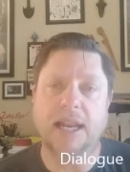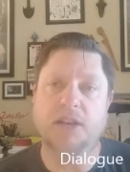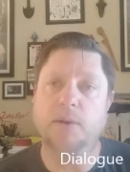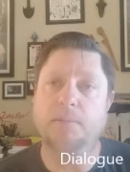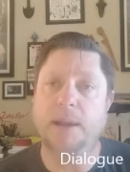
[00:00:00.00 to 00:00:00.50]

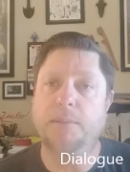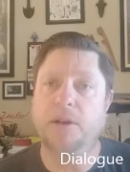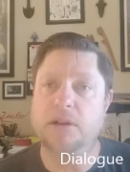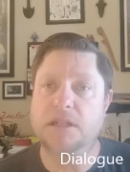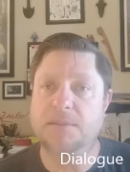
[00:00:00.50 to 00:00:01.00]
It's when people
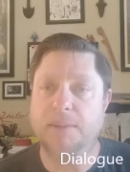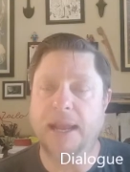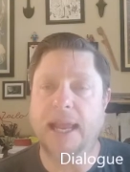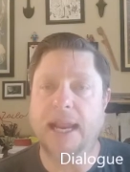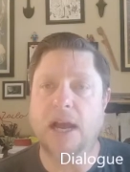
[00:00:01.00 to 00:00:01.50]
are
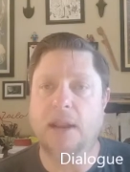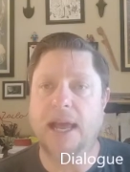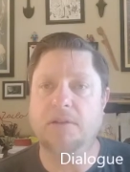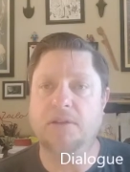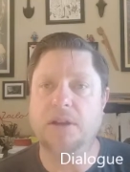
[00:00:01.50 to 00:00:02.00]
speaking out
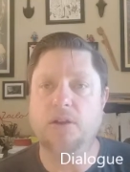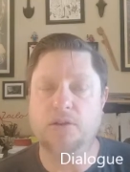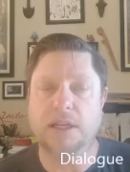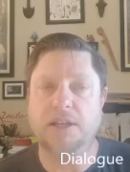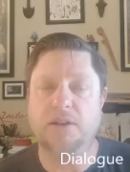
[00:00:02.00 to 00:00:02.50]
loud,
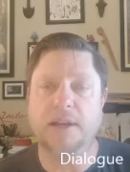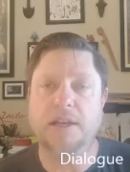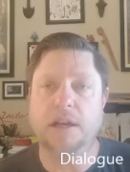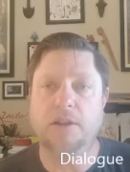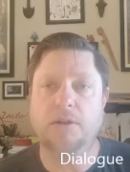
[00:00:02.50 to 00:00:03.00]
usually to
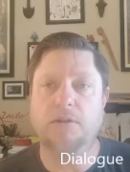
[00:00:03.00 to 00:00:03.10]
each other.